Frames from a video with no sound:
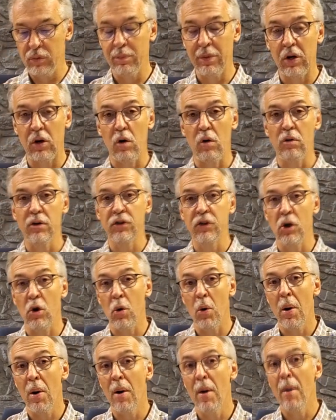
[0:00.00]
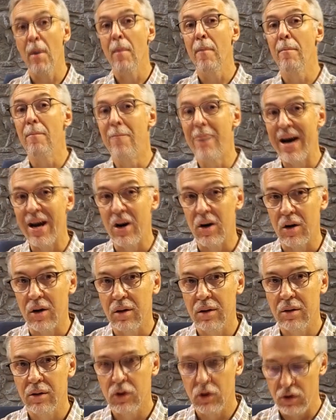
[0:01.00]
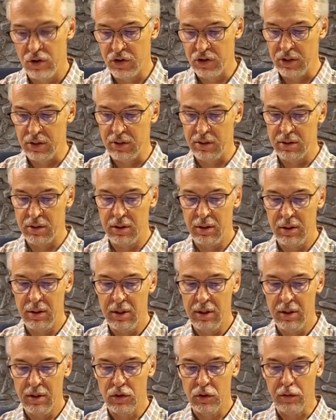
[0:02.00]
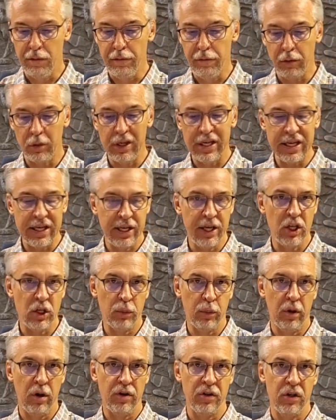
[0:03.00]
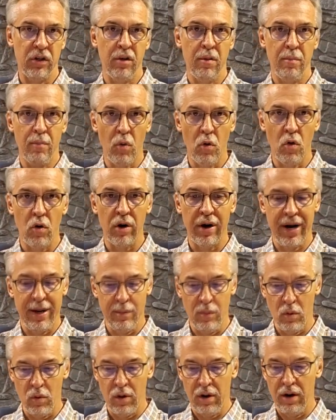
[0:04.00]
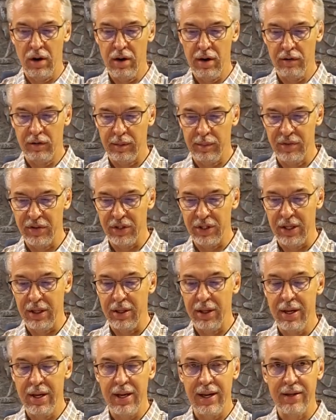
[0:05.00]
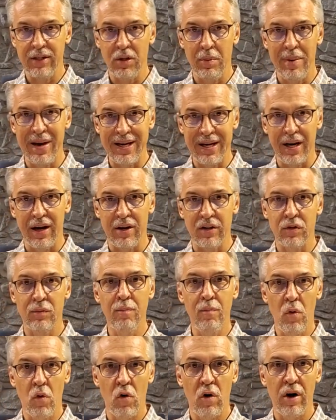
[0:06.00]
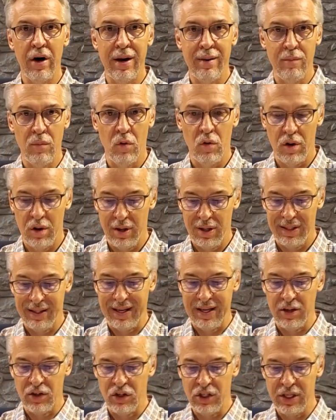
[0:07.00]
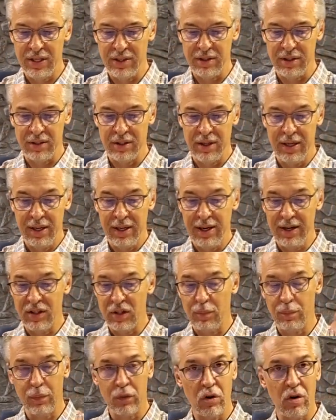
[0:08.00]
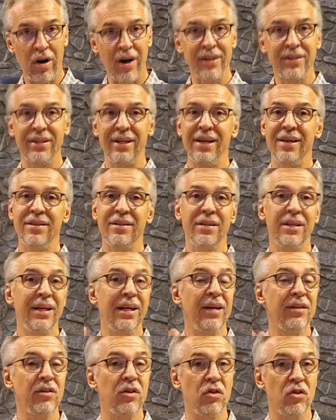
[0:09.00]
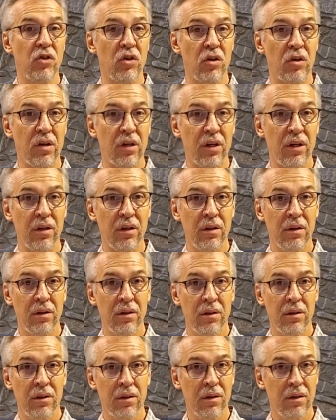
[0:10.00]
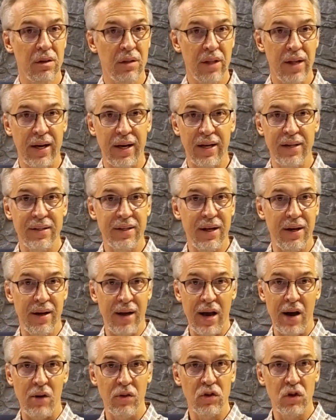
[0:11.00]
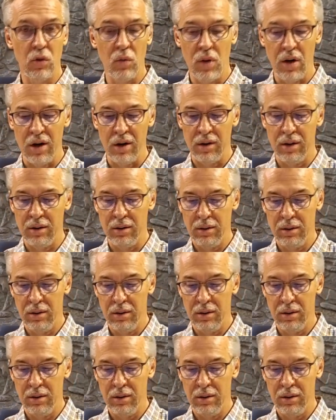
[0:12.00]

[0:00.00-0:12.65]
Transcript: but also better Christians, to free each person more and more from sin, and to make us more and more like Jesus. It's a process, it's a journey. Like I said, how's your walk?